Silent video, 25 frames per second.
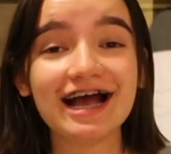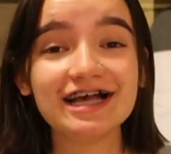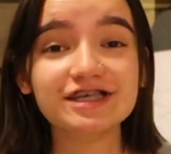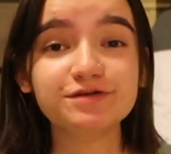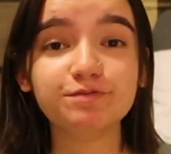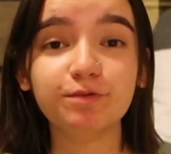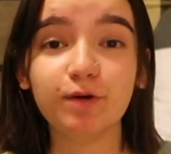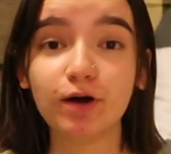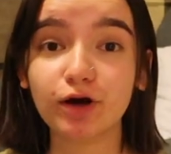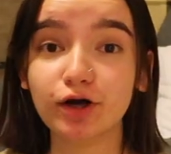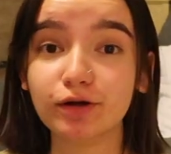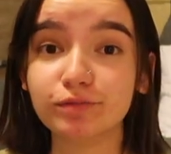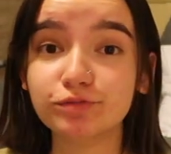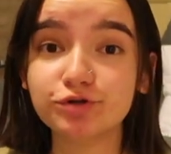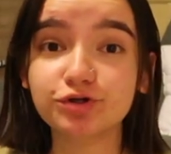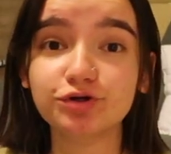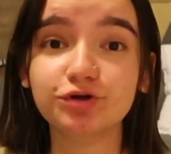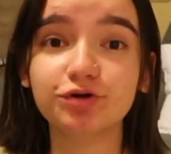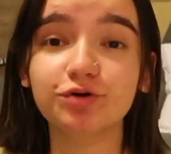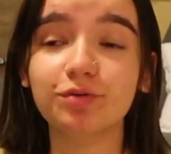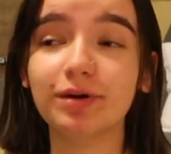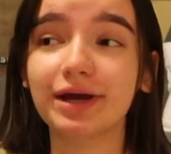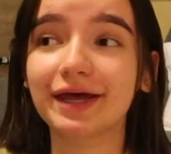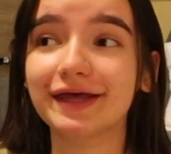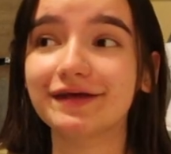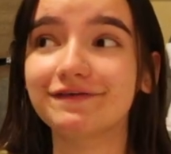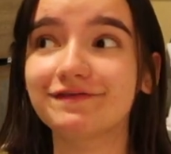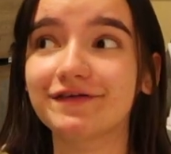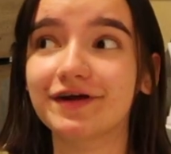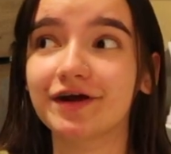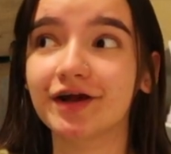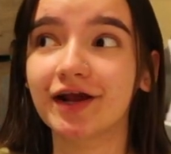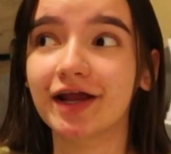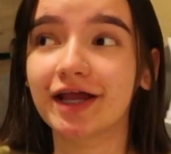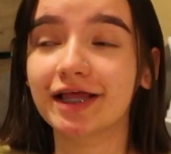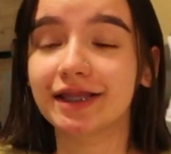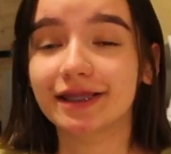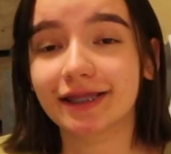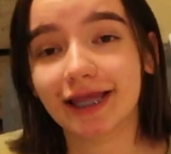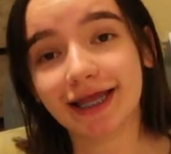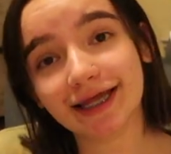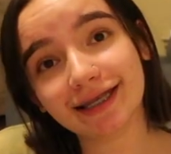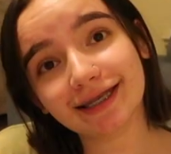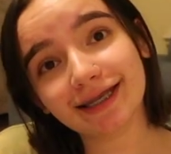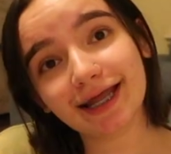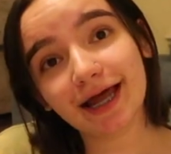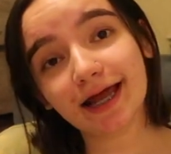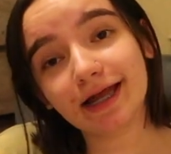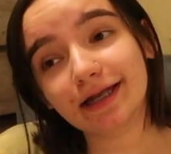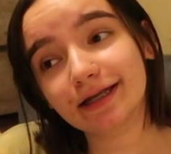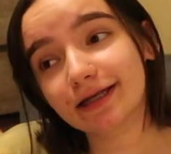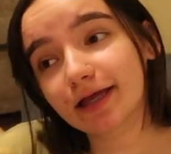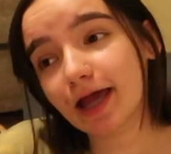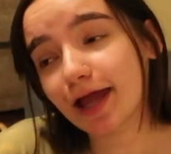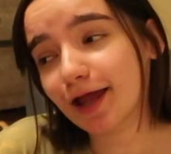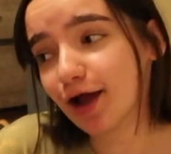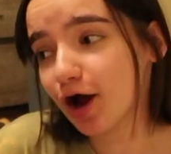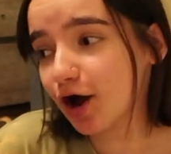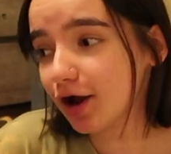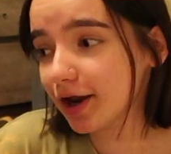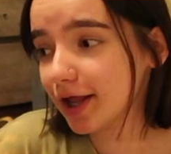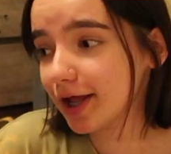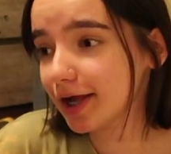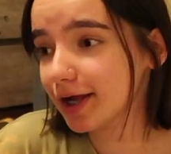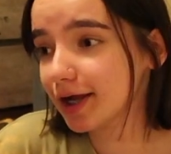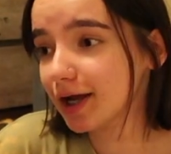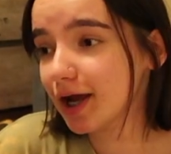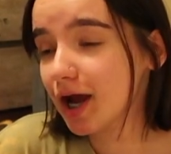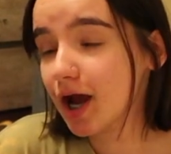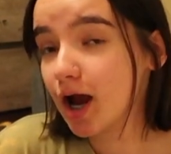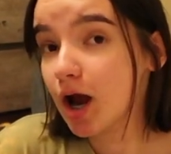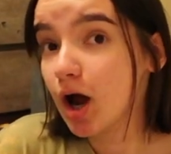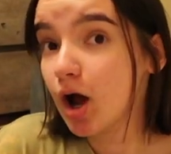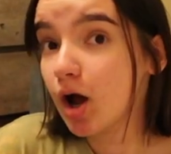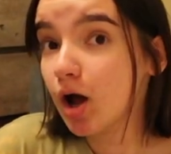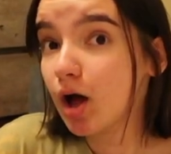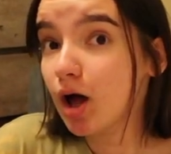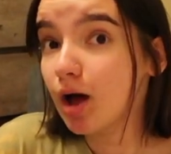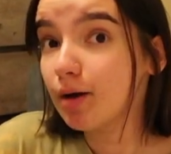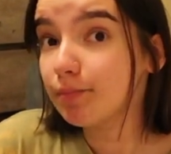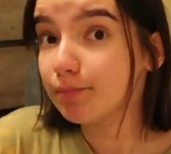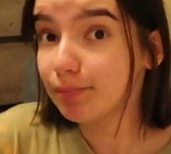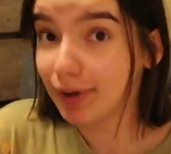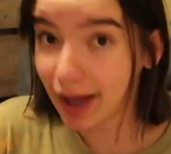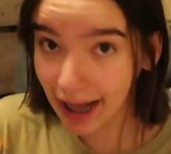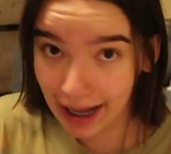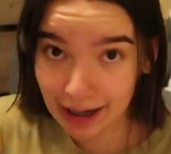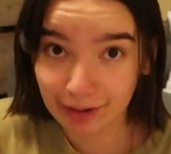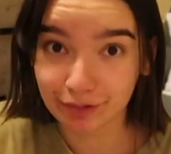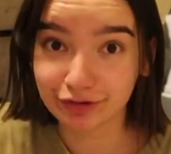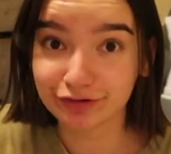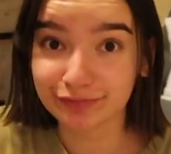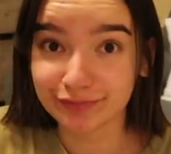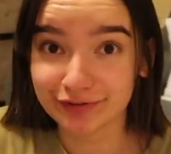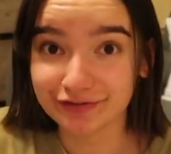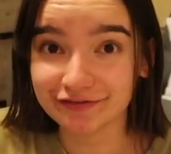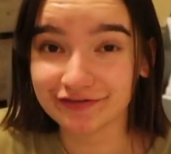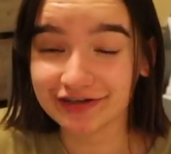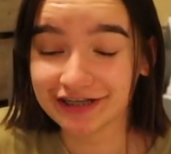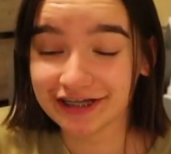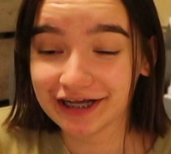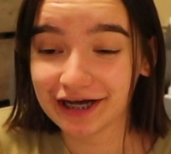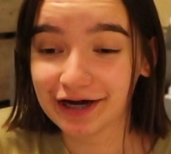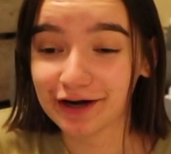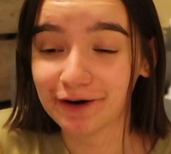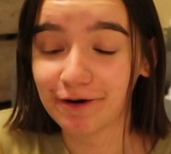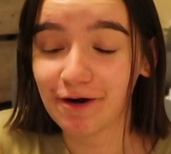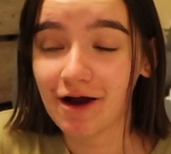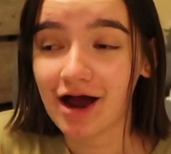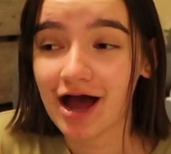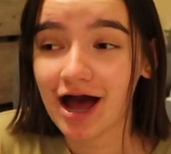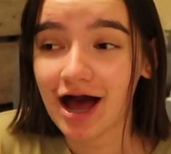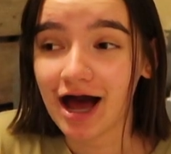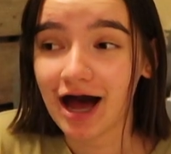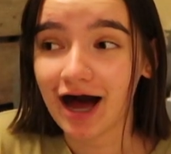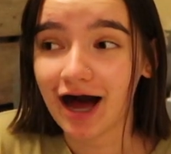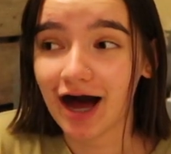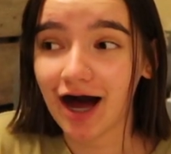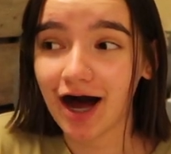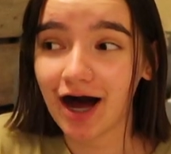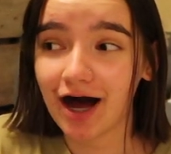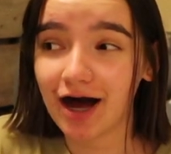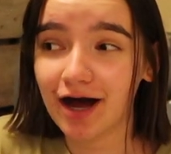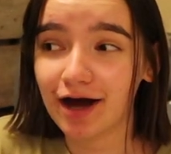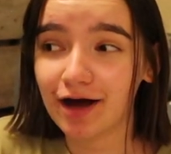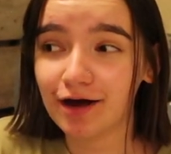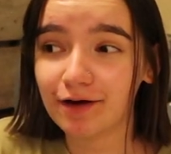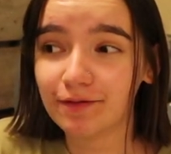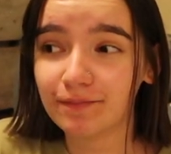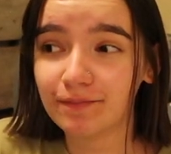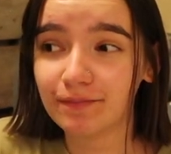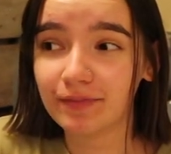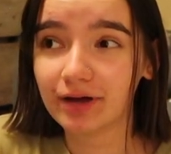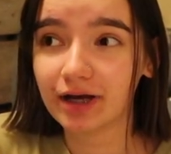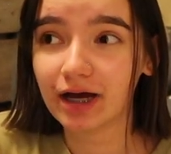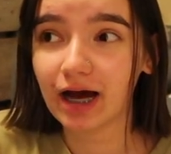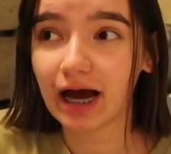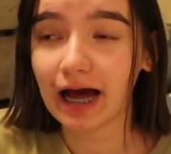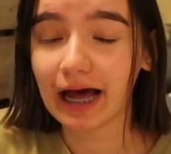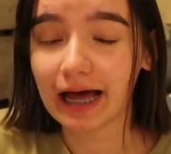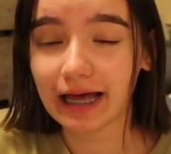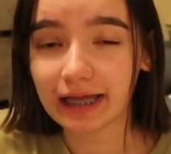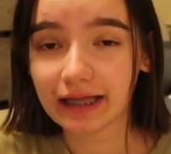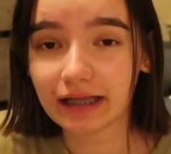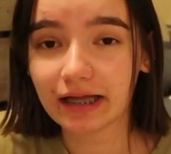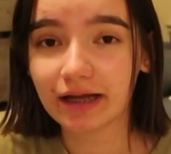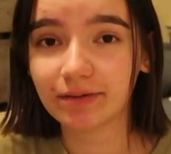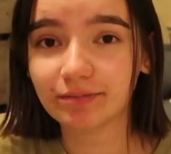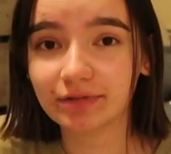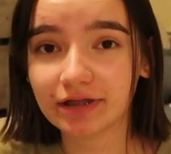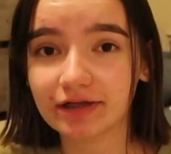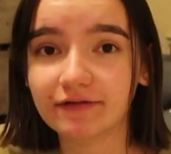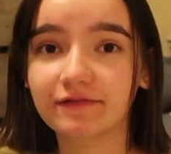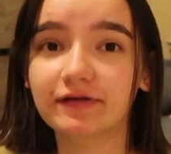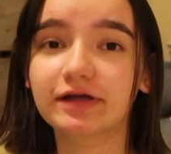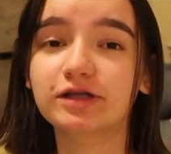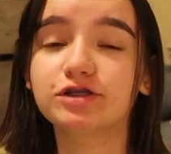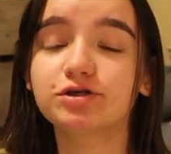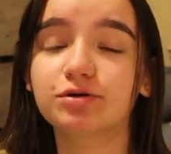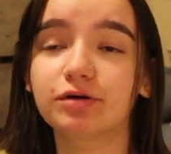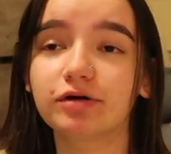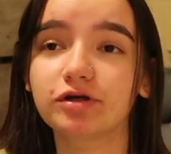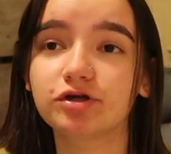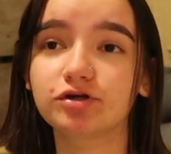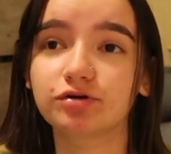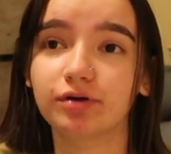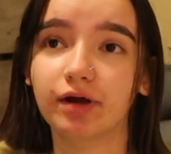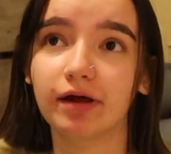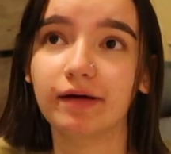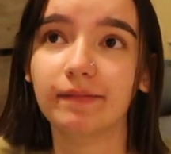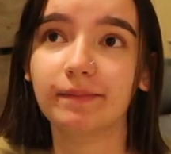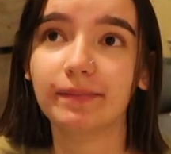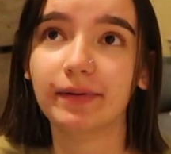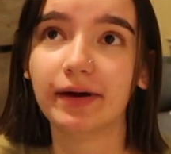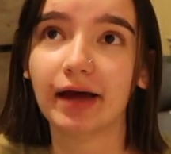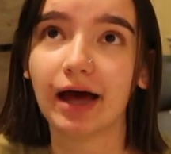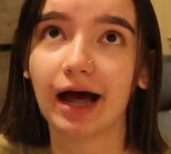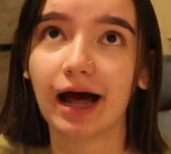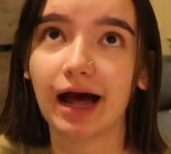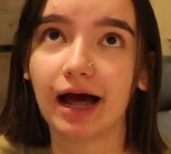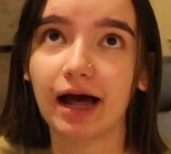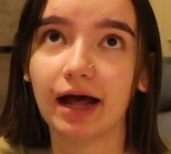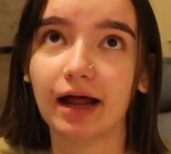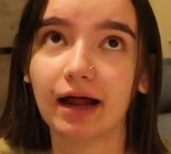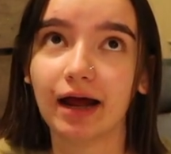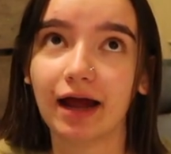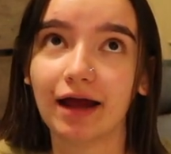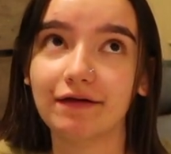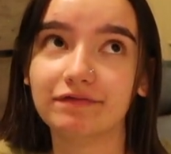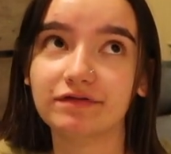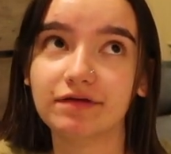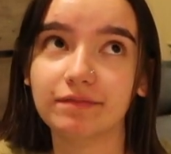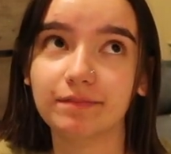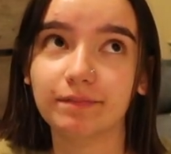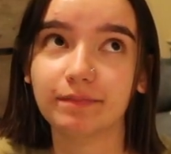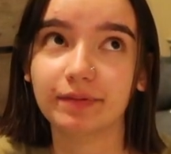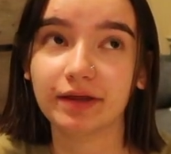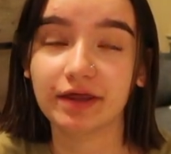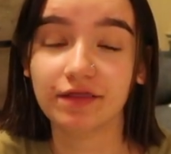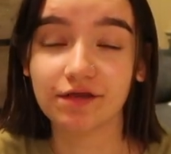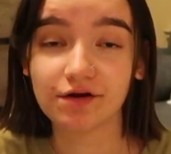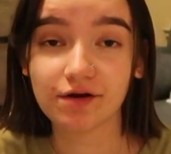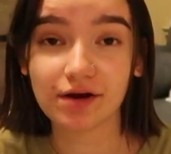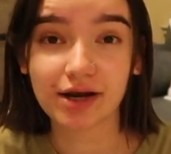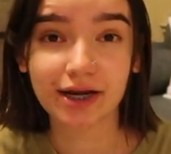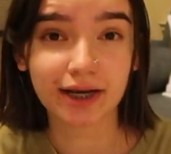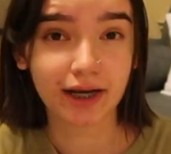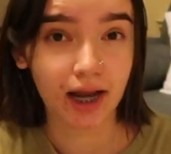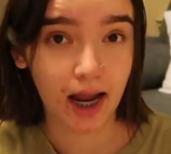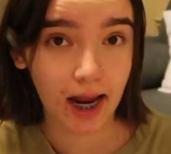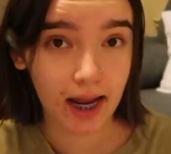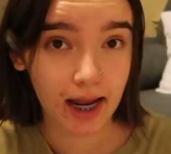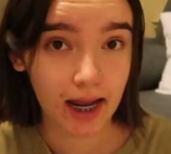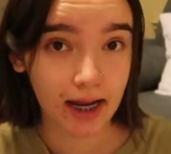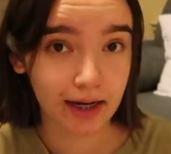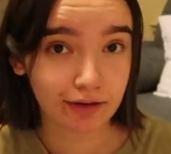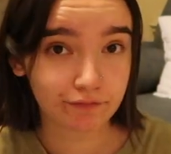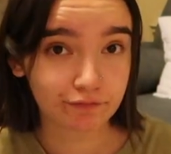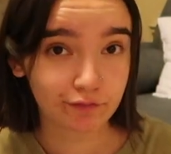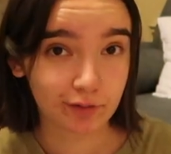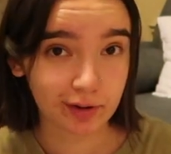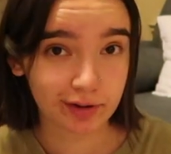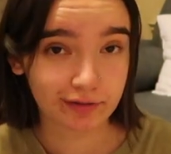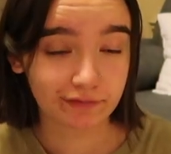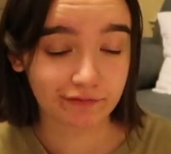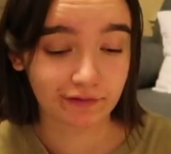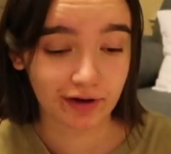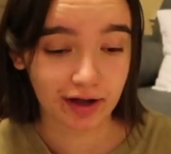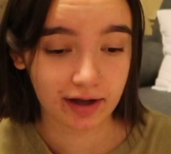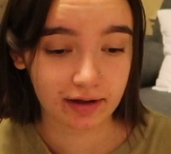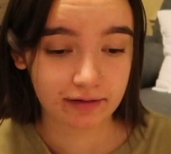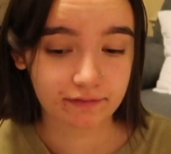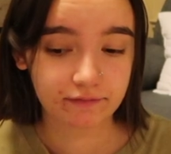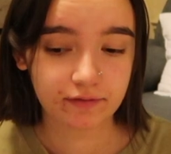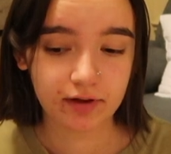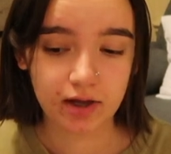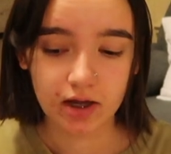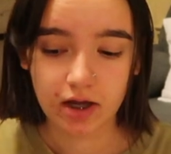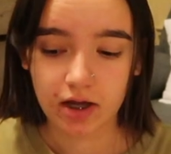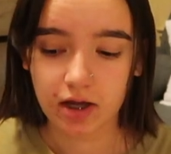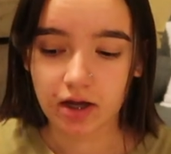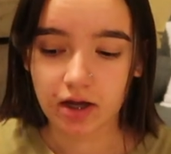guys, welcome to a very late night chaotic pack with me video. I am leaving to a trip. I have to be there at 8:45